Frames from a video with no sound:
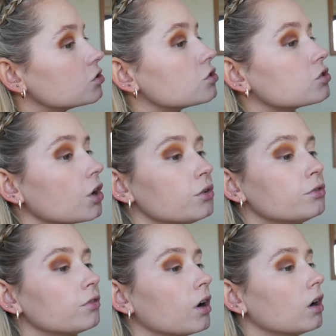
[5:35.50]
So
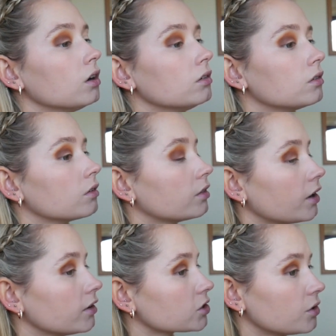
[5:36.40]
far,
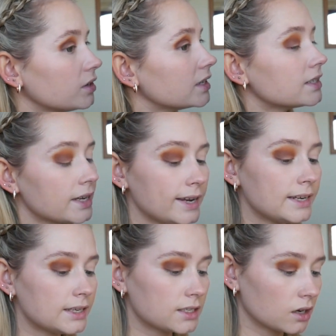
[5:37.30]
there is only a
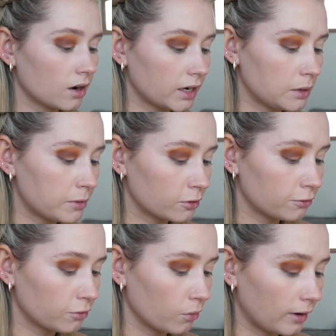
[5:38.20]
teeny tiny bit
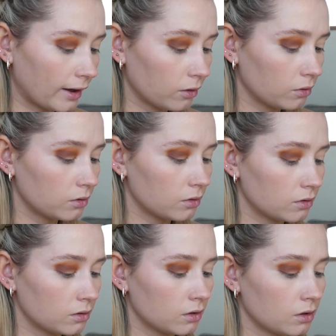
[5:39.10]
of fallout.
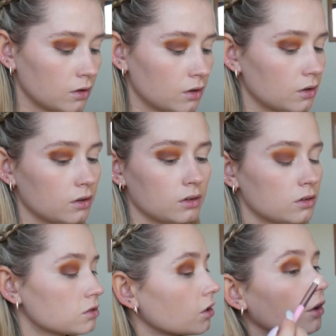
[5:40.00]

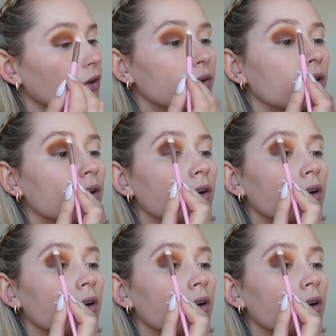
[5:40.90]
So